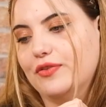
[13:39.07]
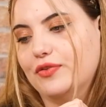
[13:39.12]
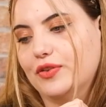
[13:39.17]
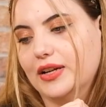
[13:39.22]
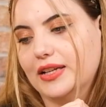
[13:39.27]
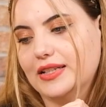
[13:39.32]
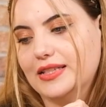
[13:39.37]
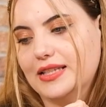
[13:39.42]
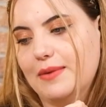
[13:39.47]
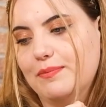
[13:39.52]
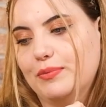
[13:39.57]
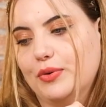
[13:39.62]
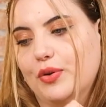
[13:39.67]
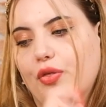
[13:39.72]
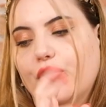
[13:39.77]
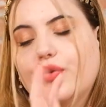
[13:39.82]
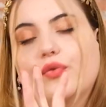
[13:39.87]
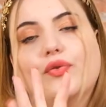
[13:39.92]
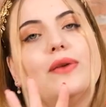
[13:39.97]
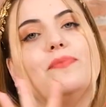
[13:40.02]
for
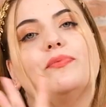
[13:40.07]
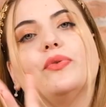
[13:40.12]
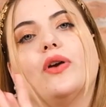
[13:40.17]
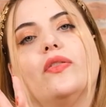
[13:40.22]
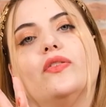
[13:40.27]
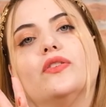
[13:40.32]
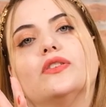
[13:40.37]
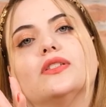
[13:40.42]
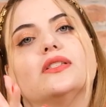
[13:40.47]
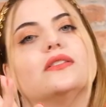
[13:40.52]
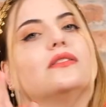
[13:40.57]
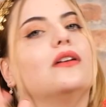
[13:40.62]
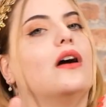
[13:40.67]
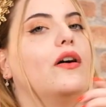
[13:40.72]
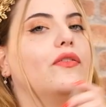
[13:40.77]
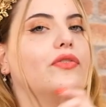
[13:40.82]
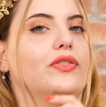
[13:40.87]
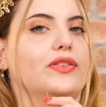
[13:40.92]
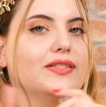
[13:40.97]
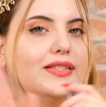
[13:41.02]
example, 3 products
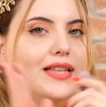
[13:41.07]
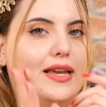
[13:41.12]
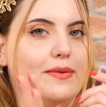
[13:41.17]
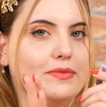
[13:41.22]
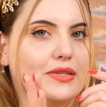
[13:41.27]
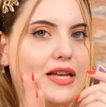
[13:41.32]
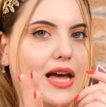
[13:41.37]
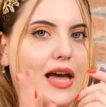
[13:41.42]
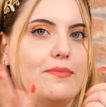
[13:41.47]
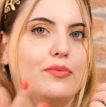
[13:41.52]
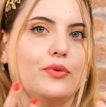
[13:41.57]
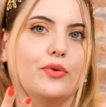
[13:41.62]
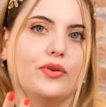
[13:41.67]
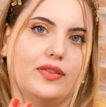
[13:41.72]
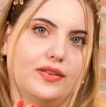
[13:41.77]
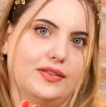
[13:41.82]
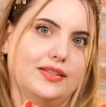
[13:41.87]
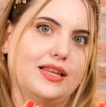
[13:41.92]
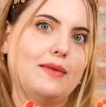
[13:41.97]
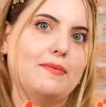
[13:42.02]
of the same type or
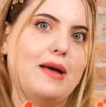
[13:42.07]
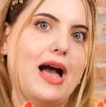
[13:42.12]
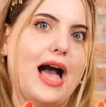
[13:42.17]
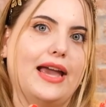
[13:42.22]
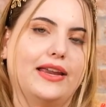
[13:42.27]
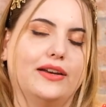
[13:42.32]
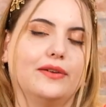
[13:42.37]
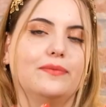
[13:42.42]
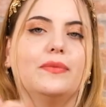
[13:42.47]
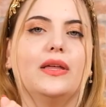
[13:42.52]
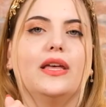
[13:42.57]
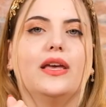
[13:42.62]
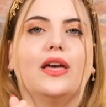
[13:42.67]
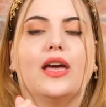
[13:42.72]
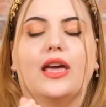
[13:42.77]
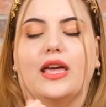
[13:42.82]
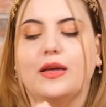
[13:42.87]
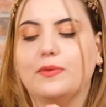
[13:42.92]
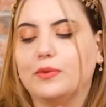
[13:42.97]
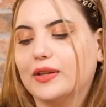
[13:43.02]
the same item,
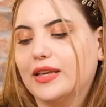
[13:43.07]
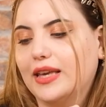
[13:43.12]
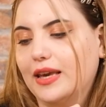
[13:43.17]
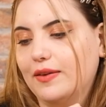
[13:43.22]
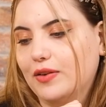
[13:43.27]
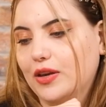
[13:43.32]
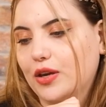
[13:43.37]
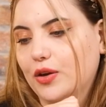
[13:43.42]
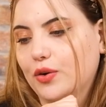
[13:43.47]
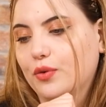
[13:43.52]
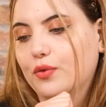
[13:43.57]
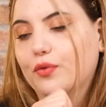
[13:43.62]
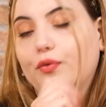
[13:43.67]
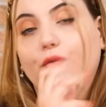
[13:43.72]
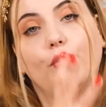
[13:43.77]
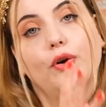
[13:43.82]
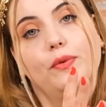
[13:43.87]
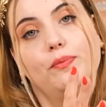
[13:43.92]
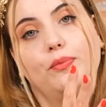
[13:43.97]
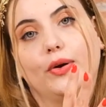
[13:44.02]
it will give you
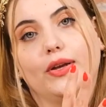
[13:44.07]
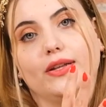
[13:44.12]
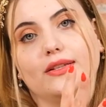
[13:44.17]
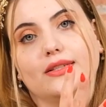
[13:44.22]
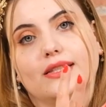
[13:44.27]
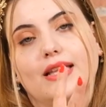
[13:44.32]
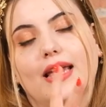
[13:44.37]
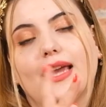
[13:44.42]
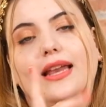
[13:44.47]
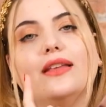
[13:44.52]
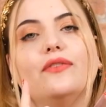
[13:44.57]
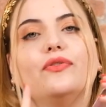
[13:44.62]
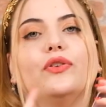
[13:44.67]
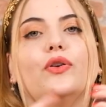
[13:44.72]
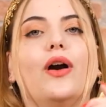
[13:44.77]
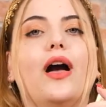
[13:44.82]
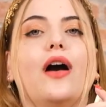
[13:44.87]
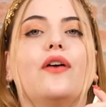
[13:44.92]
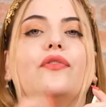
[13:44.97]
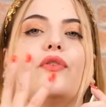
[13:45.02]
4 points. And if you
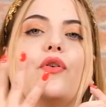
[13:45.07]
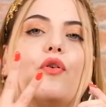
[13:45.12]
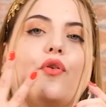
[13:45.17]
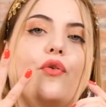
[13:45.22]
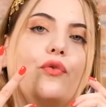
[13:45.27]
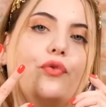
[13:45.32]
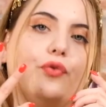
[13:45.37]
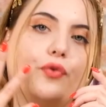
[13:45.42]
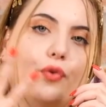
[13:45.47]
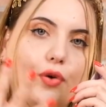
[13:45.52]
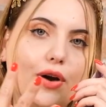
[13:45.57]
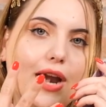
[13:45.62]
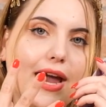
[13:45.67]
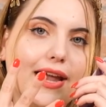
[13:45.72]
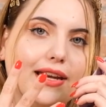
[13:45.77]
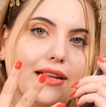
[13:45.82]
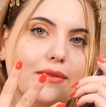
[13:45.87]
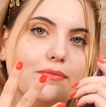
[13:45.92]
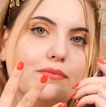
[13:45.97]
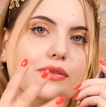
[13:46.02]
have 4
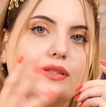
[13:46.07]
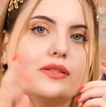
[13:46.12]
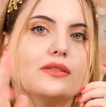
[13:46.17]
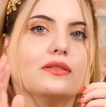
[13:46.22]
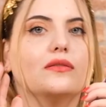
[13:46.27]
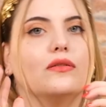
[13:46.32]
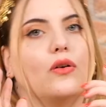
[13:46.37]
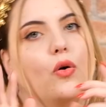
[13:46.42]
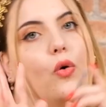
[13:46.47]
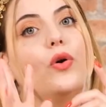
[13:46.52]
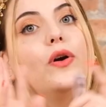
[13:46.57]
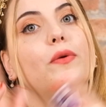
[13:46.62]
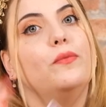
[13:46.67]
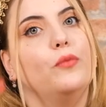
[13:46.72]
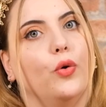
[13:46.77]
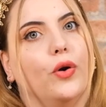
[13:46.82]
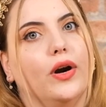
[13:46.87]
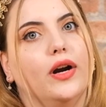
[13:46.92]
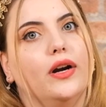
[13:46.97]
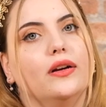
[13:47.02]
items or
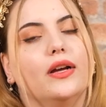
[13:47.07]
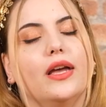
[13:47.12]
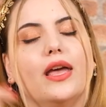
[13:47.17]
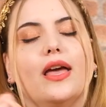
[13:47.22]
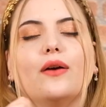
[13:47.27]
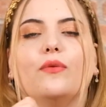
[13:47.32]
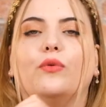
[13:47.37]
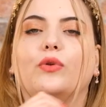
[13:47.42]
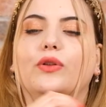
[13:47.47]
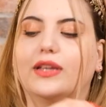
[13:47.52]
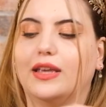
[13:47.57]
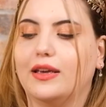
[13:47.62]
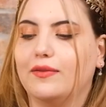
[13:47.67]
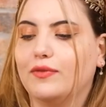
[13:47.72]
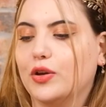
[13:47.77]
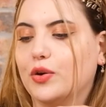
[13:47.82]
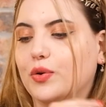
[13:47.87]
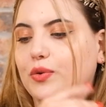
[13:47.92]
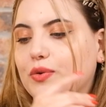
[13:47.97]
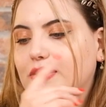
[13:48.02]
more, it will give
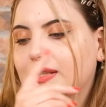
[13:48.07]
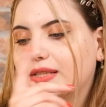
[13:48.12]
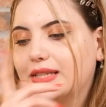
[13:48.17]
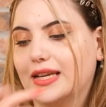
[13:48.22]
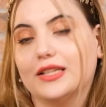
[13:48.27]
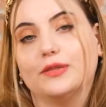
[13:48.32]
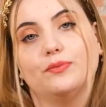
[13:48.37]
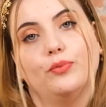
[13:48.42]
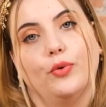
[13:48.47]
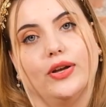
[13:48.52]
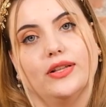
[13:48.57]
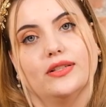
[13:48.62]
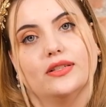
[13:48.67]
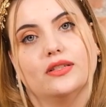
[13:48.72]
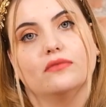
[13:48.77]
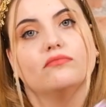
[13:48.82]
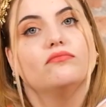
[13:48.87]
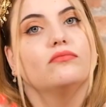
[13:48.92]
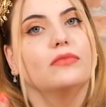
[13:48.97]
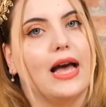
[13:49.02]
you 6
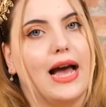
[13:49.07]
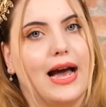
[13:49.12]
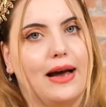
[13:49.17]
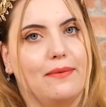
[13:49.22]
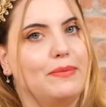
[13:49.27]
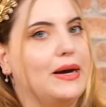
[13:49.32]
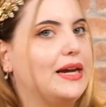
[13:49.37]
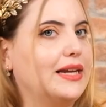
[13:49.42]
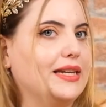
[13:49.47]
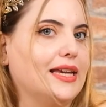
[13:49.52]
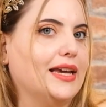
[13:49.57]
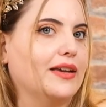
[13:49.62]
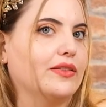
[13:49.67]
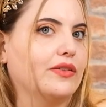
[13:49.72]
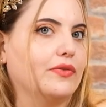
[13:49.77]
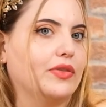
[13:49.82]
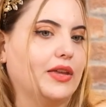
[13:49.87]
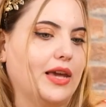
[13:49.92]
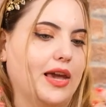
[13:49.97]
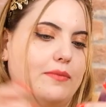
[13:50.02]
points by the end
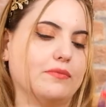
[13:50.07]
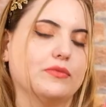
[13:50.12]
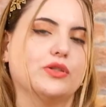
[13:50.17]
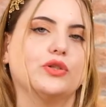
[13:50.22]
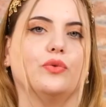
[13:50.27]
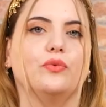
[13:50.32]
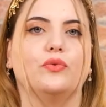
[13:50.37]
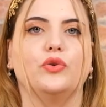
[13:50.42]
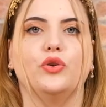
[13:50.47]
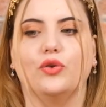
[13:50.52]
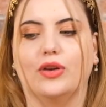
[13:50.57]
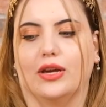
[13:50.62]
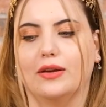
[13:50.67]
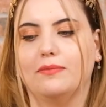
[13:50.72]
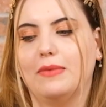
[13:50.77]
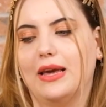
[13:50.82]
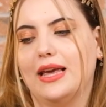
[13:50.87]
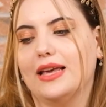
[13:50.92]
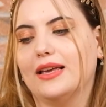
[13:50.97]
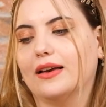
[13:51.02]
of the game. So you
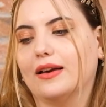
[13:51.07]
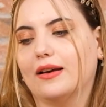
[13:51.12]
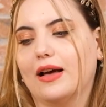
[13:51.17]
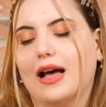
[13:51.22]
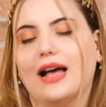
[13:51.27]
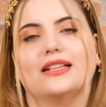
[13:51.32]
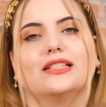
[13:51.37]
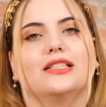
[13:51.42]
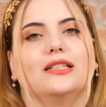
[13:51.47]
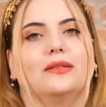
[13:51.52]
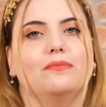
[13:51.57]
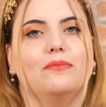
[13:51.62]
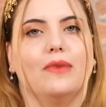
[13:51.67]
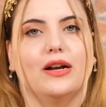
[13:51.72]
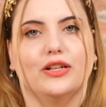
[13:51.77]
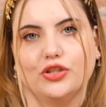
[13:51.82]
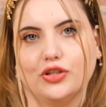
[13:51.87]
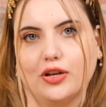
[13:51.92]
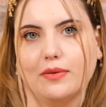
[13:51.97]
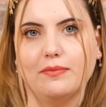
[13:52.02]
can make as
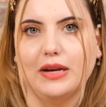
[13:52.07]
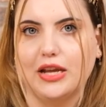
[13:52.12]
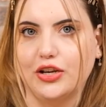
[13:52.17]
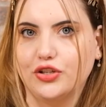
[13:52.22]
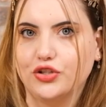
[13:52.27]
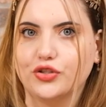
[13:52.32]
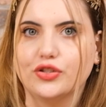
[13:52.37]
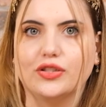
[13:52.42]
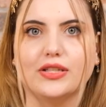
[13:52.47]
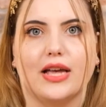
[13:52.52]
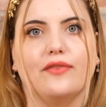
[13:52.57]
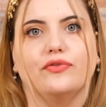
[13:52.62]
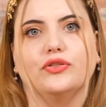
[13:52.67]
much combinations